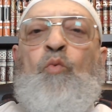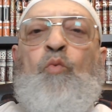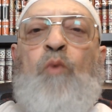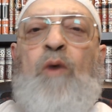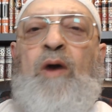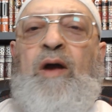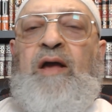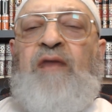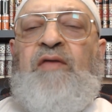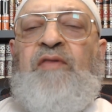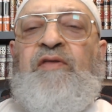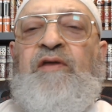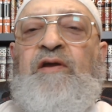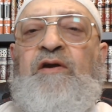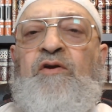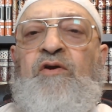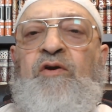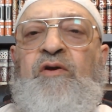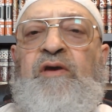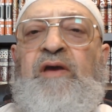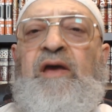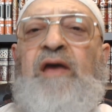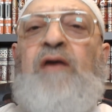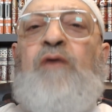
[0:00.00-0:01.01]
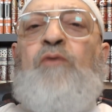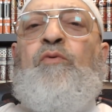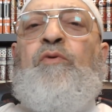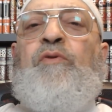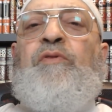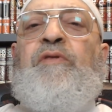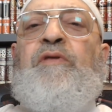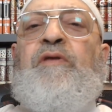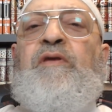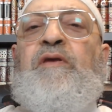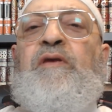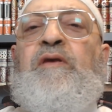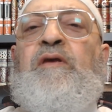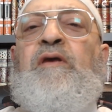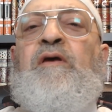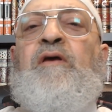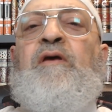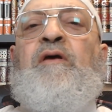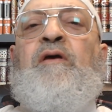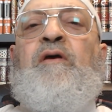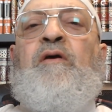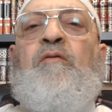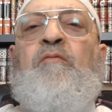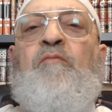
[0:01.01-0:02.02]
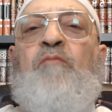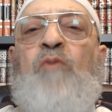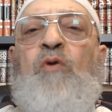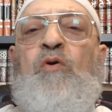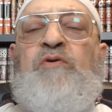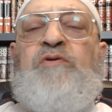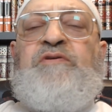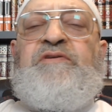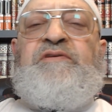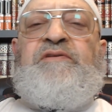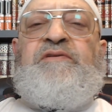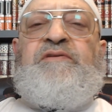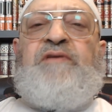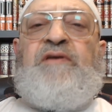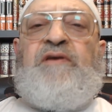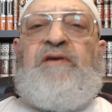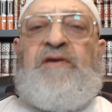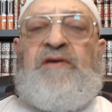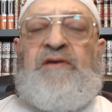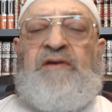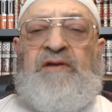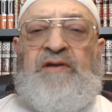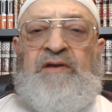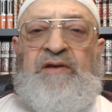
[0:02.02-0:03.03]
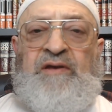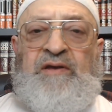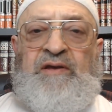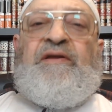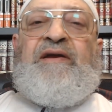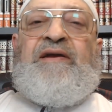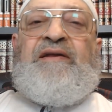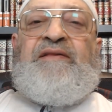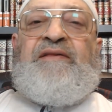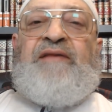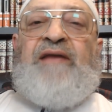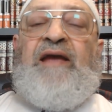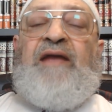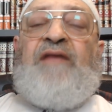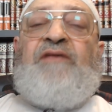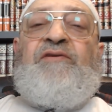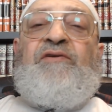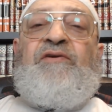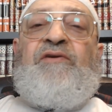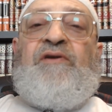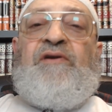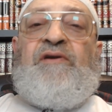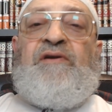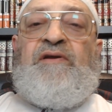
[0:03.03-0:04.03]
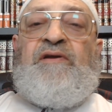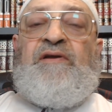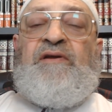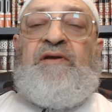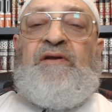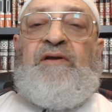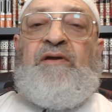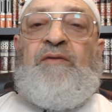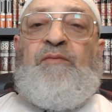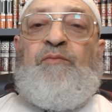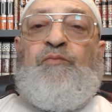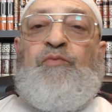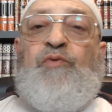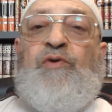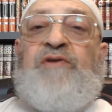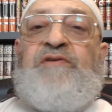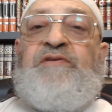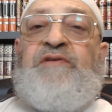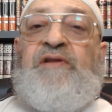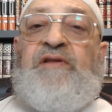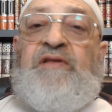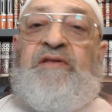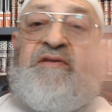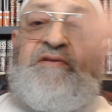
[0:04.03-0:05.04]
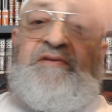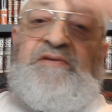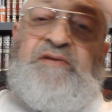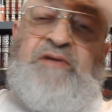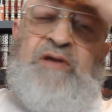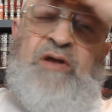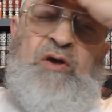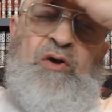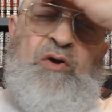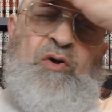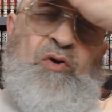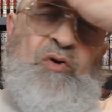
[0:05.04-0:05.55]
Why they're okay with the most dictator presidents?